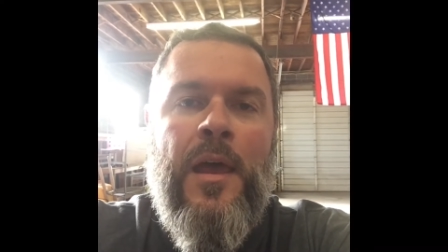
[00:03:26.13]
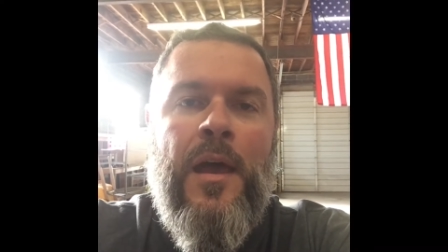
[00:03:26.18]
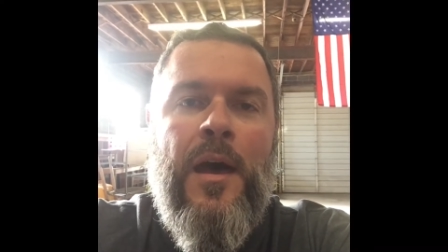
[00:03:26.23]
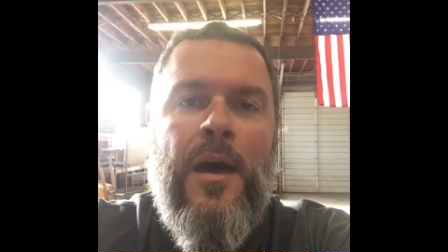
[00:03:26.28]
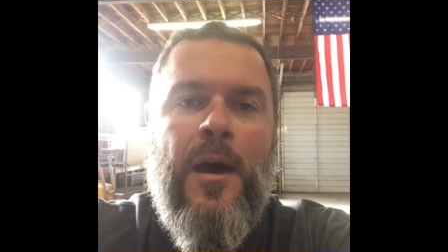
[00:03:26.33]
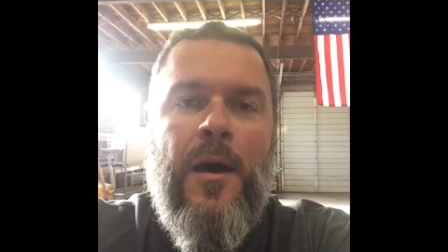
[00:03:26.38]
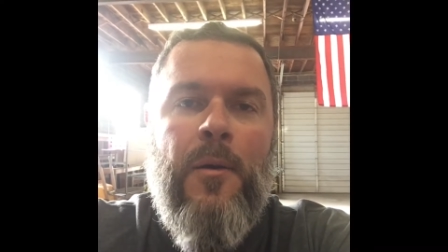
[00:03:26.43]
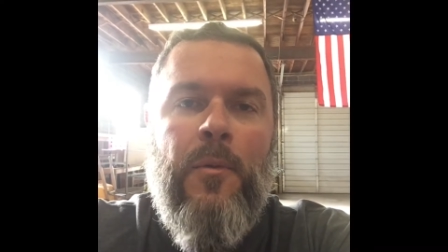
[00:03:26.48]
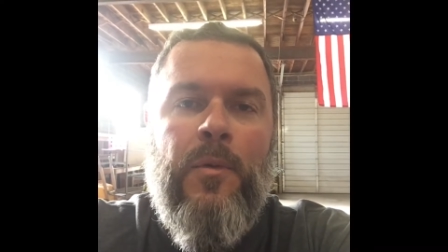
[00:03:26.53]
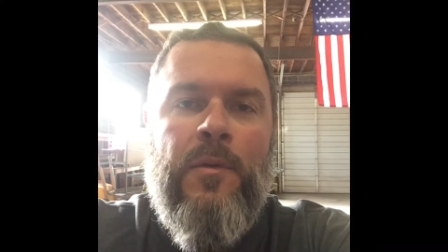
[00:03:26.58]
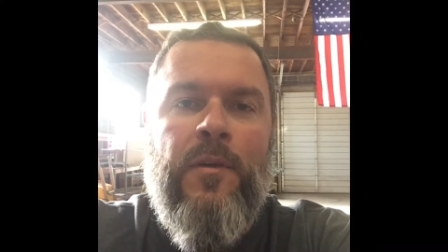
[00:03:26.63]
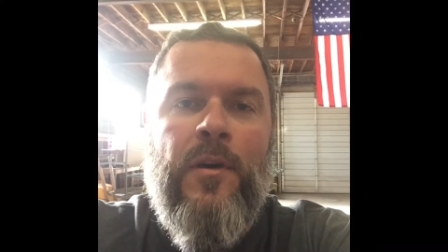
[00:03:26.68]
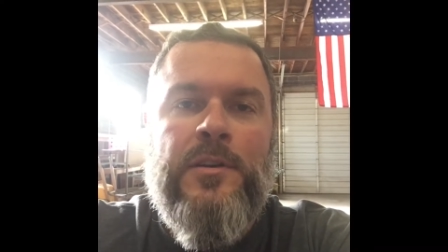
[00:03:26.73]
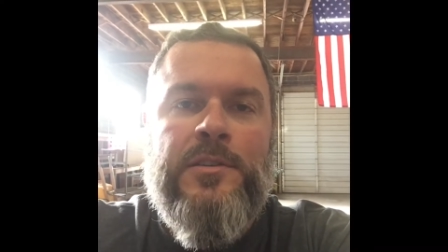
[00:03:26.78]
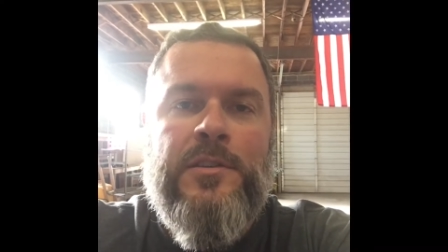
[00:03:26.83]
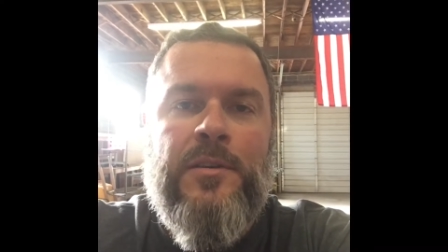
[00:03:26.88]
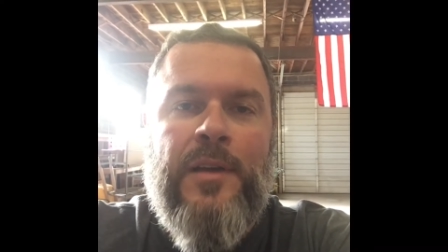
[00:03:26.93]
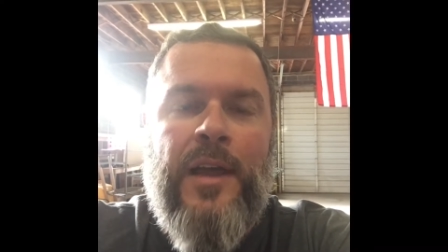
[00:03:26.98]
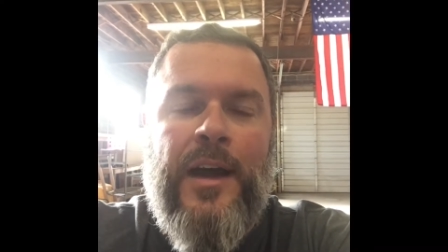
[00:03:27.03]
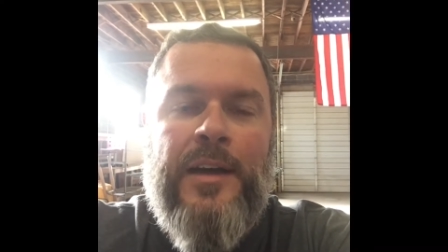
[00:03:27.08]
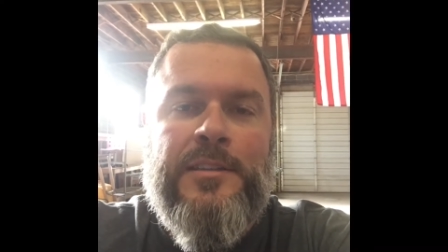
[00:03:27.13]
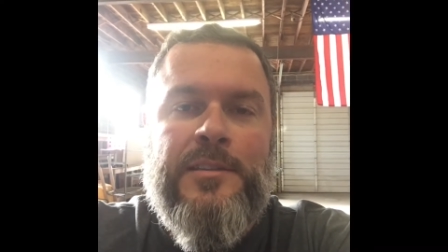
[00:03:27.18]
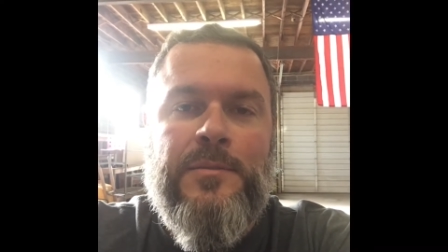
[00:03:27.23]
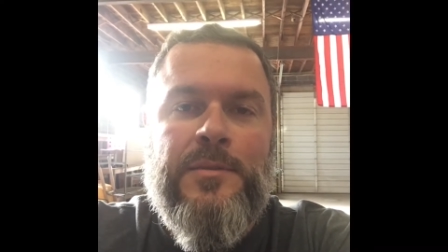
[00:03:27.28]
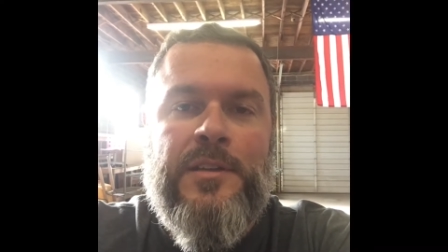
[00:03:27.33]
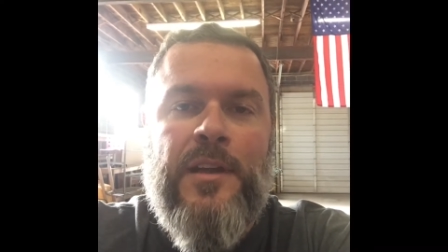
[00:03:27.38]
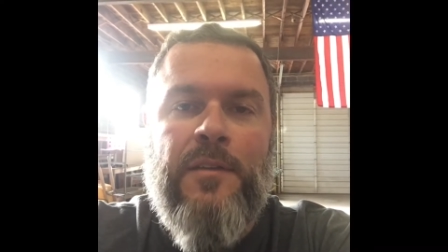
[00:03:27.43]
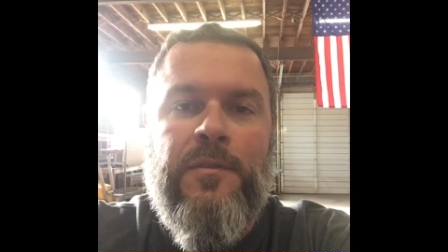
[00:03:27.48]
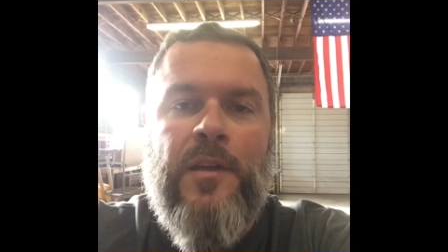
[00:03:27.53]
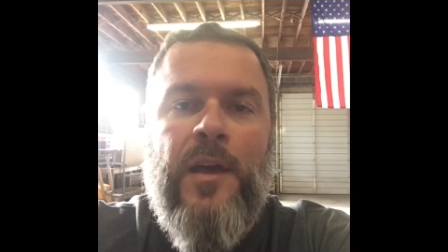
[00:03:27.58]
Uh, we've also got some
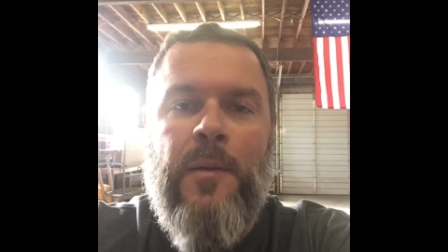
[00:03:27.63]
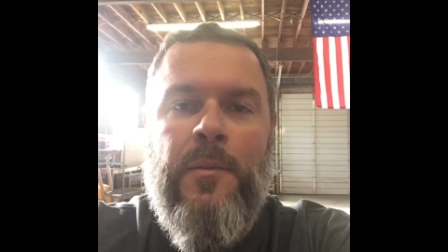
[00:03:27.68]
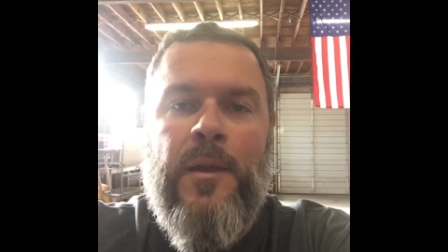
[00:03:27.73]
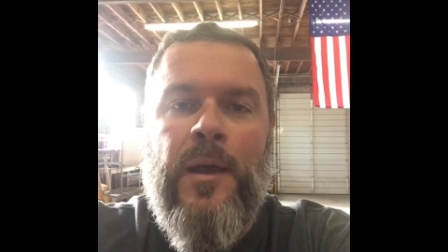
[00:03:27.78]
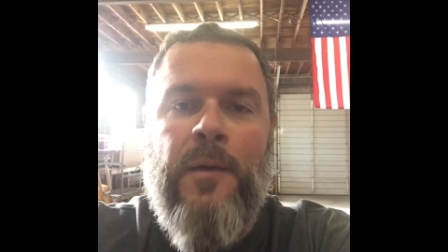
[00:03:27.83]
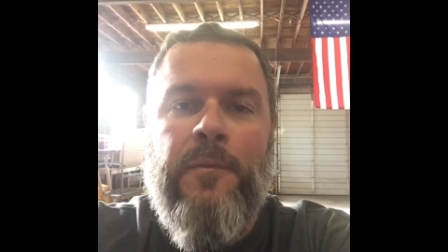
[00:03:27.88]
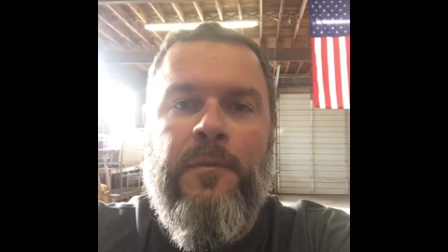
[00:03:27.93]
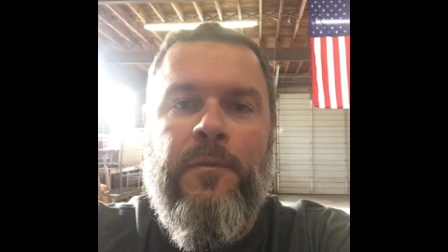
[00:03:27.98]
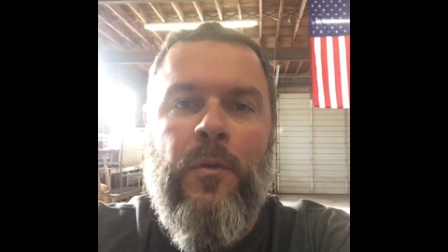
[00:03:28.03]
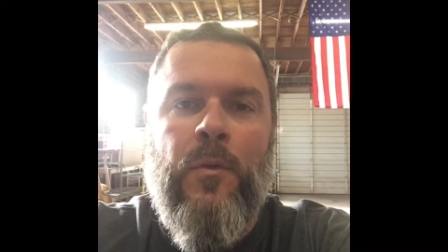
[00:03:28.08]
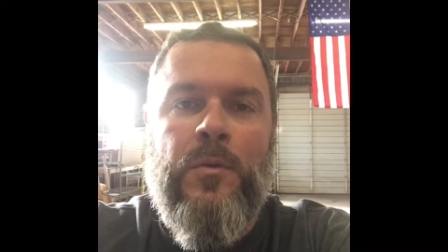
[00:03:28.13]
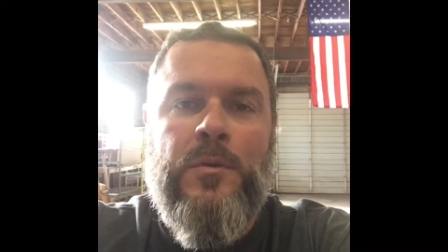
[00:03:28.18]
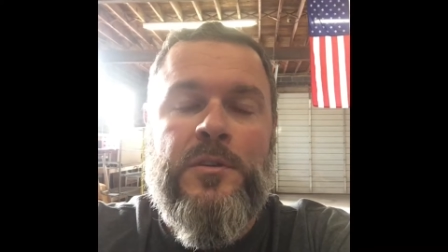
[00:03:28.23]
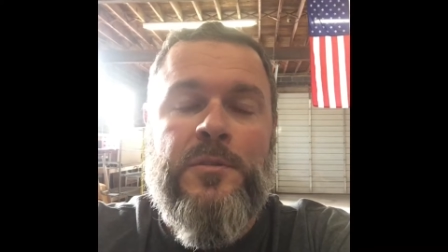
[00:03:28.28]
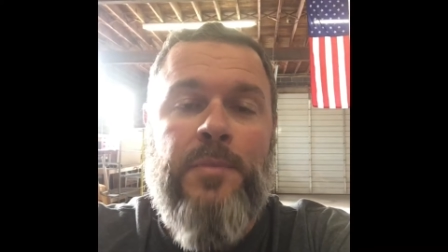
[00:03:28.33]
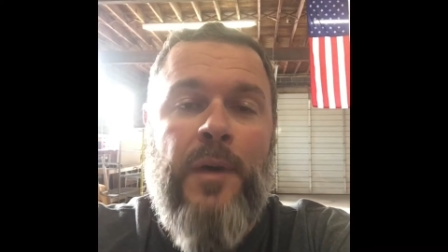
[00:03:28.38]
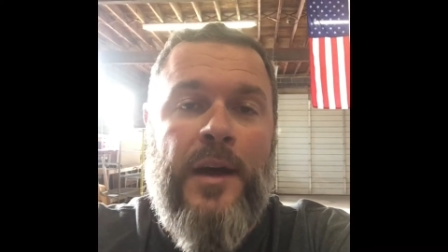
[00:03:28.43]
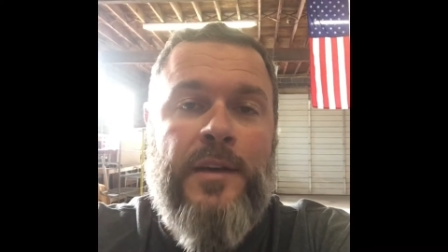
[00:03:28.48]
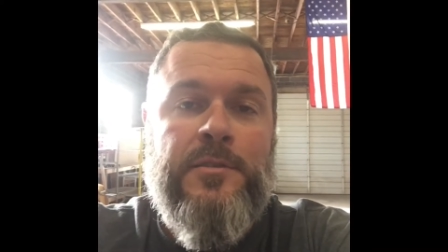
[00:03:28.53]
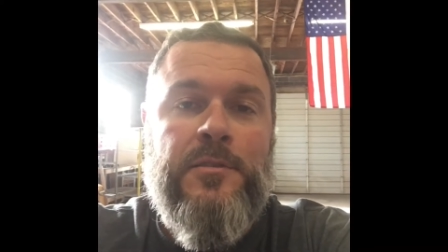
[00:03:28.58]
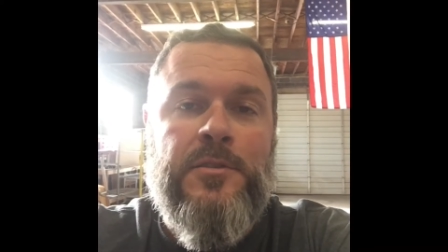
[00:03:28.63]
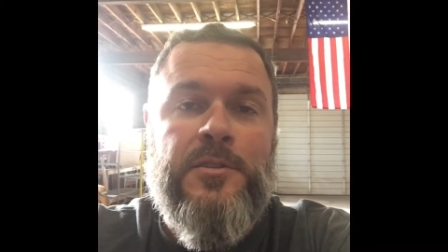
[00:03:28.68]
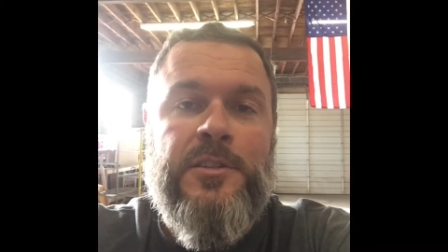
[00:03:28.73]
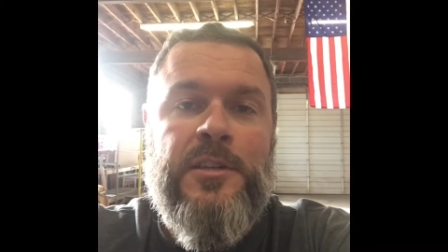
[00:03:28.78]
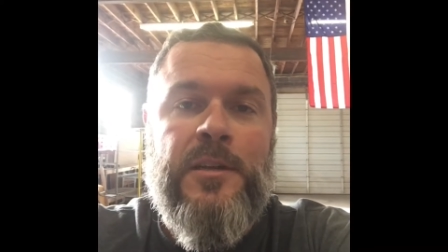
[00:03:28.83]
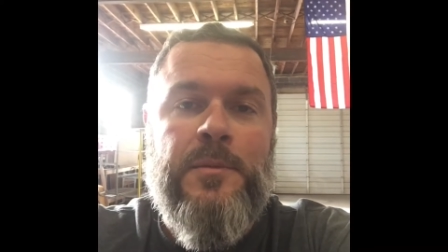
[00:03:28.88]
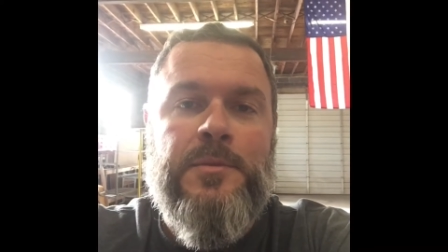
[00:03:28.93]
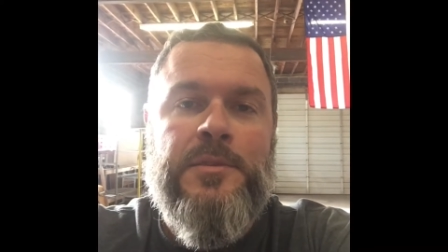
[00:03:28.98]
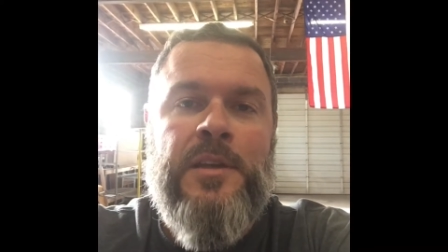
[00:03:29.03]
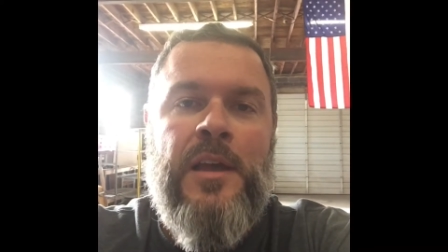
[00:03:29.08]
stuff coming up for
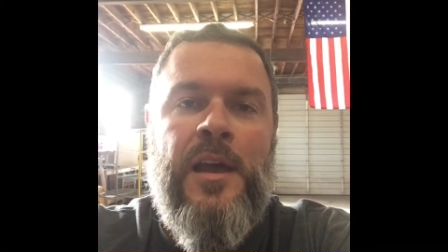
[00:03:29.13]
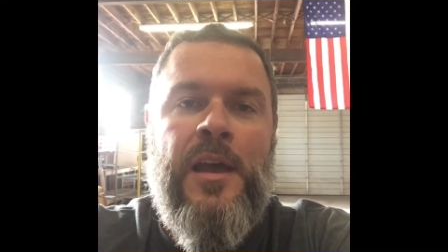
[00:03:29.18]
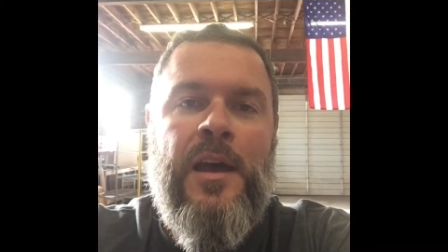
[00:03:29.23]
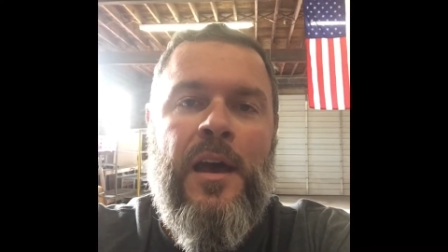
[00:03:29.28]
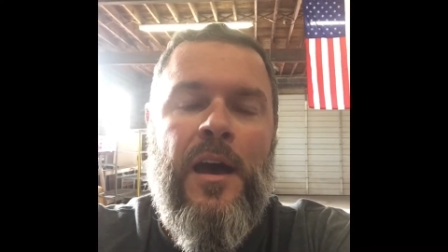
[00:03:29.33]
sponsorships.